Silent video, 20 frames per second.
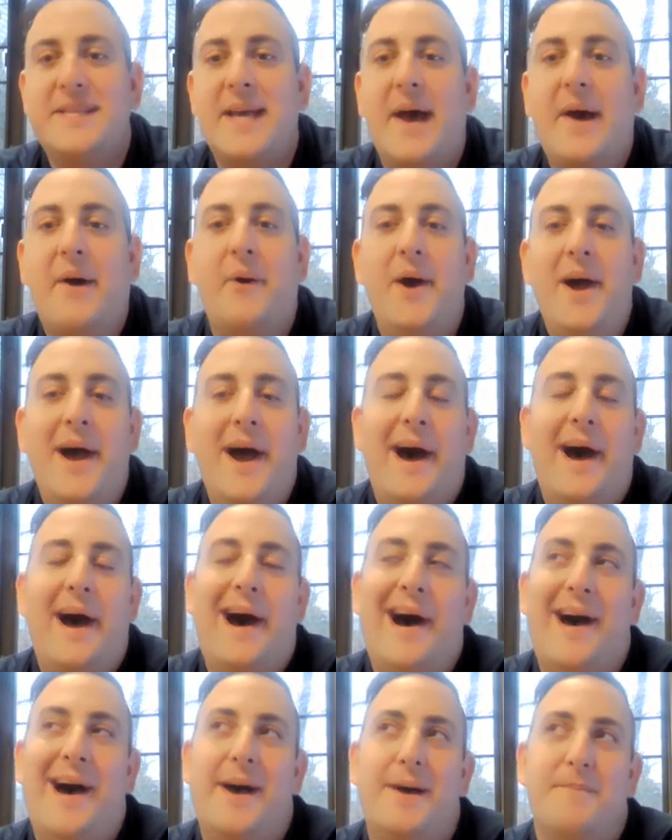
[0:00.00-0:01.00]
so
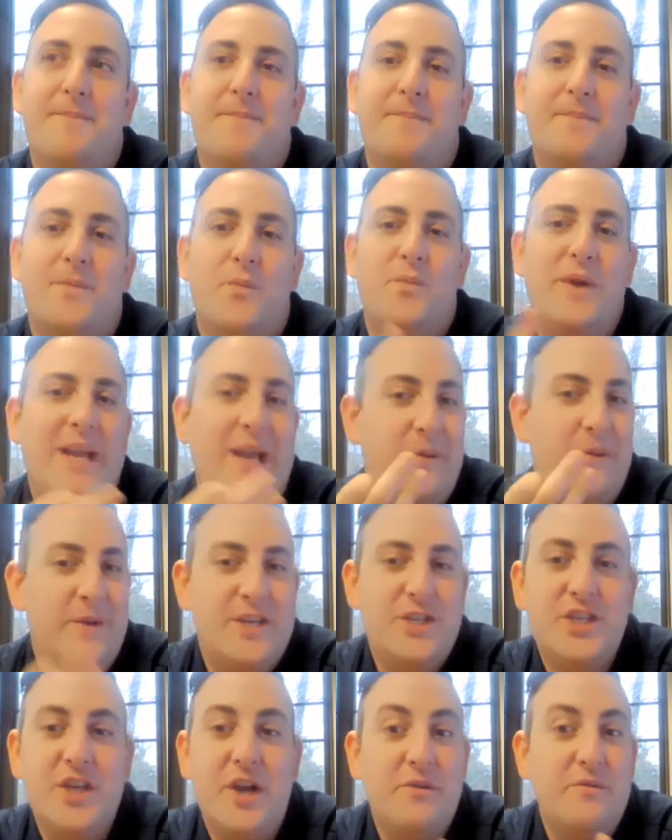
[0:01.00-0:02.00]
we
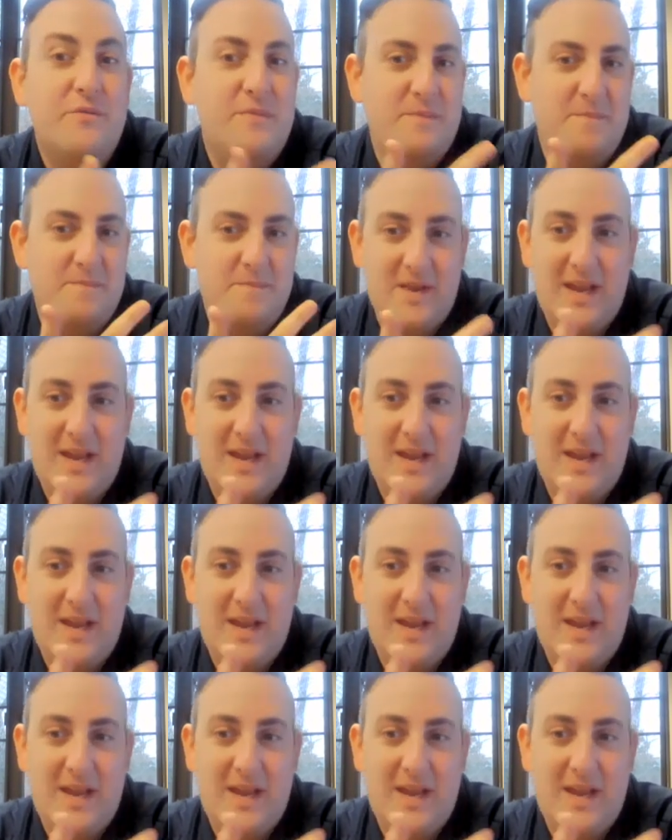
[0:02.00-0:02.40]
show